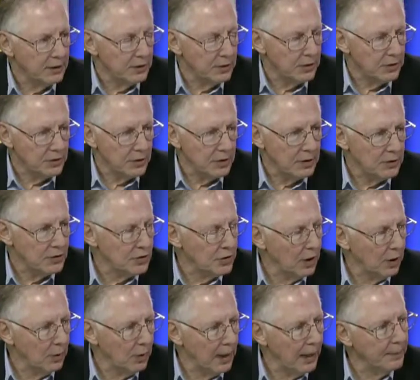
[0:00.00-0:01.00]
to
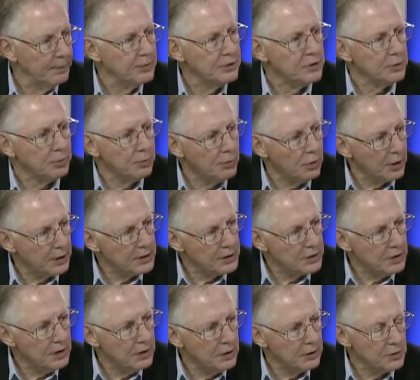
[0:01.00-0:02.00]
show up, support
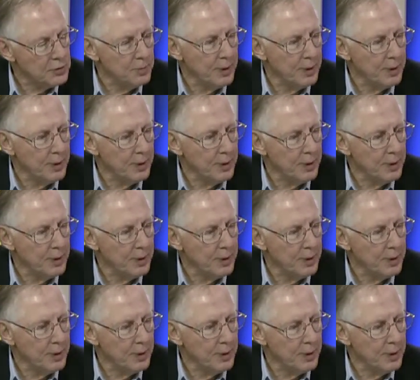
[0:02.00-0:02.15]
senior